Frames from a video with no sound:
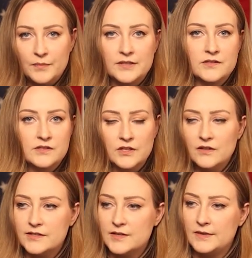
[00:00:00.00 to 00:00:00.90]
And still
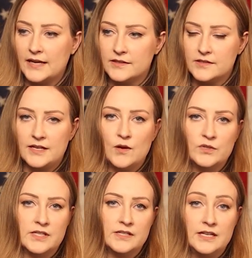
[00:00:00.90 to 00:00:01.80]
it seemed like the state
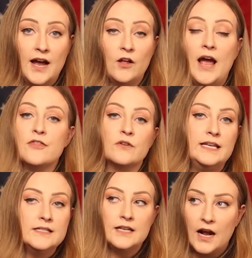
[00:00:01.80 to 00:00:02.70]
was in denial, either
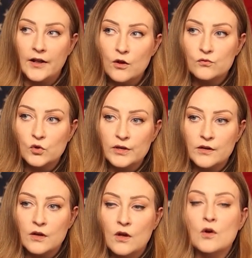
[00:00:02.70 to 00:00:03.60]
in denial over
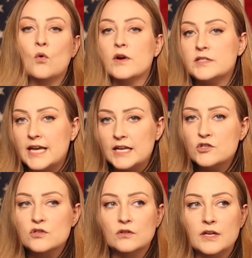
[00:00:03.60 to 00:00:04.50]
it or
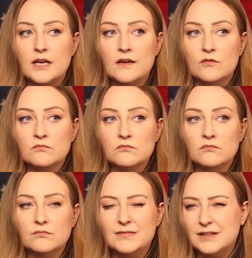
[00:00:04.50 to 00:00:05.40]
intentionally
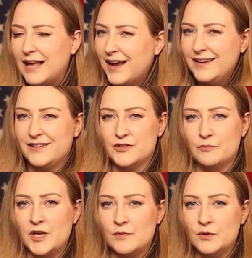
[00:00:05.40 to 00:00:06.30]
lying to
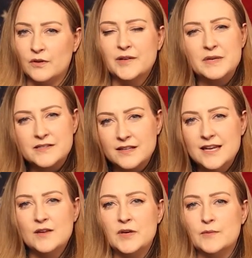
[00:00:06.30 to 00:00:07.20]
people and
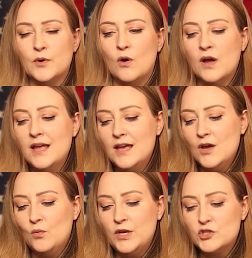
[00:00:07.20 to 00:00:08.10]
misleading people,
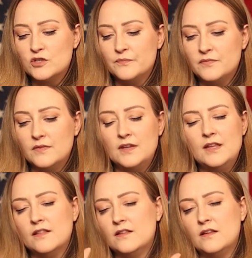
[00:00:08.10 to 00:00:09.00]
which,
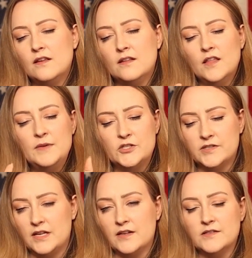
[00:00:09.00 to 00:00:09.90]
let me just
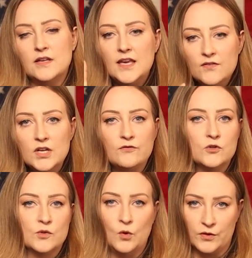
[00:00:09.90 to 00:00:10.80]
say this, even if you
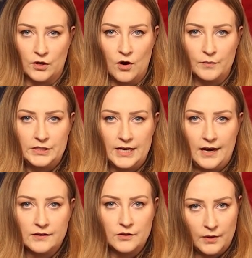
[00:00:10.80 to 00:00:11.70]
support the carbon
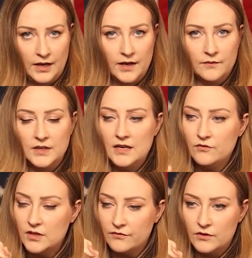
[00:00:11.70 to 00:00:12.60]
tax, okay,
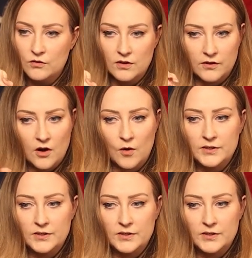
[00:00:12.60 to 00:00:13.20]
even if you think the carbon